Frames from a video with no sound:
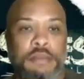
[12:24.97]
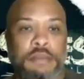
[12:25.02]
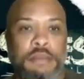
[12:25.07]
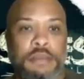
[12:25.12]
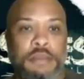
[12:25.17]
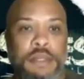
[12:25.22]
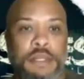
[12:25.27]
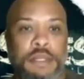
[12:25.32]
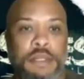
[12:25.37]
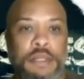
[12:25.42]

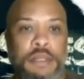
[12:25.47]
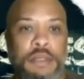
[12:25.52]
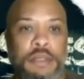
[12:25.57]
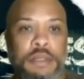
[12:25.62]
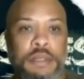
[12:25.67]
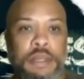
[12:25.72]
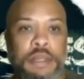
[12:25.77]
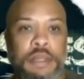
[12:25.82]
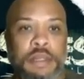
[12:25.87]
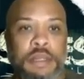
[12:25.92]

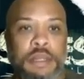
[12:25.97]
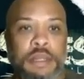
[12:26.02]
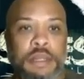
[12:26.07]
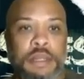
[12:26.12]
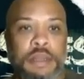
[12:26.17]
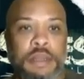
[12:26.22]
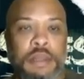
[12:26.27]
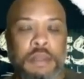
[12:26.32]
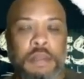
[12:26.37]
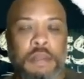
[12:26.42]

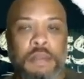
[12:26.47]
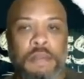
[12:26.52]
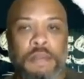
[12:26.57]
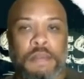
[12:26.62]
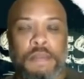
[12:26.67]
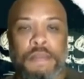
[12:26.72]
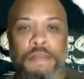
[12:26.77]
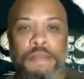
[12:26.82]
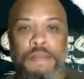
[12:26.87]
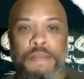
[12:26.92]

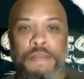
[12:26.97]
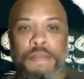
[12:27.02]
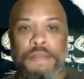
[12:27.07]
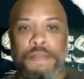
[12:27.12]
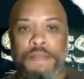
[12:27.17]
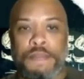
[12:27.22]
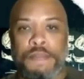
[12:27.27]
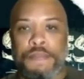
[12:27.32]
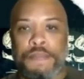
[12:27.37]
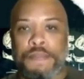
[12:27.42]

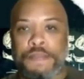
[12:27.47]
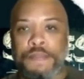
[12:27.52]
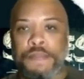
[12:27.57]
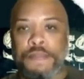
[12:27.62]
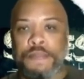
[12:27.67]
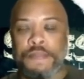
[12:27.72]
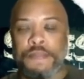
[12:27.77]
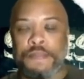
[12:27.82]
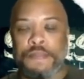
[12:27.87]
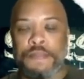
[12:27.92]

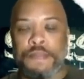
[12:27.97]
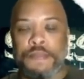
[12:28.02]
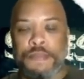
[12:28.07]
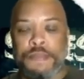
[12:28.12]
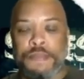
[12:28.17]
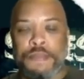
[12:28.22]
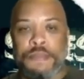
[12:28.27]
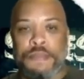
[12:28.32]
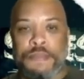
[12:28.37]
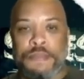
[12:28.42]

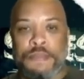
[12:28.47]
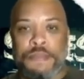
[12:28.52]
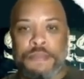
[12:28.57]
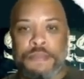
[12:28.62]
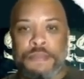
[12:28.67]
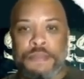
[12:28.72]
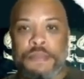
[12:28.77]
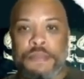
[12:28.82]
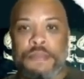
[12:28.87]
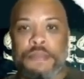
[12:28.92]

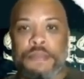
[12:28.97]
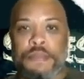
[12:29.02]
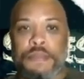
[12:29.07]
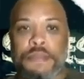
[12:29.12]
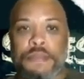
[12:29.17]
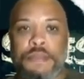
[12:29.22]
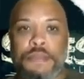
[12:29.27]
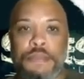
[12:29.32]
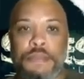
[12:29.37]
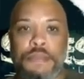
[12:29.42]

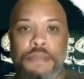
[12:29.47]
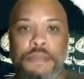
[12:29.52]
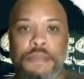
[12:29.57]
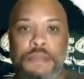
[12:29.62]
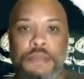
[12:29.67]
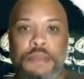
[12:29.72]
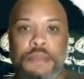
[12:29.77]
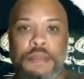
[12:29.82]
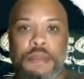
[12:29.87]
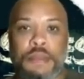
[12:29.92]

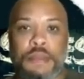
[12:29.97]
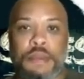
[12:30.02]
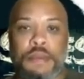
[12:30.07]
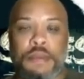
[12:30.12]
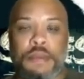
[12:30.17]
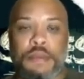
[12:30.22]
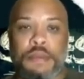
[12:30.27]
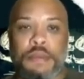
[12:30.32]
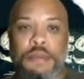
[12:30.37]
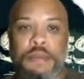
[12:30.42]

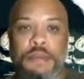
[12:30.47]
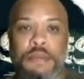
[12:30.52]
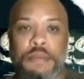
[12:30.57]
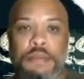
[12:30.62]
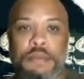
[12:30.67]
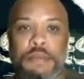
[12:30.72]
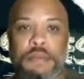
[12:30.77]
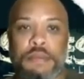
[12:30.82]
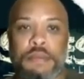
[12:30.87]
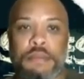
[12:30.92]

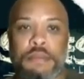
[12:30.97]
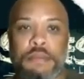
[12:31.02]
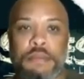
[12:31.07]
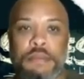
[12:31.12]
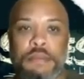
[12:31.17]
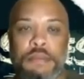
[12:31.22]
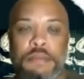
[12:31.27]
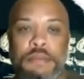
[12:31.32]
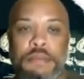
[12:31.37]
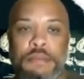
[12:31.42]

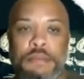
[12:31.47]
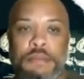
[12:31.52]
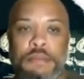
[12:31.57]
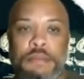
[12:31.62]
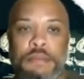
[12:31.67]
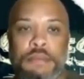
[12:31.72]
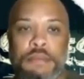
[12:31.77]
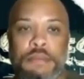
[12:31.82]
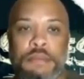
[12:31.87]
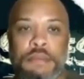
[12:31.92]
[no speech]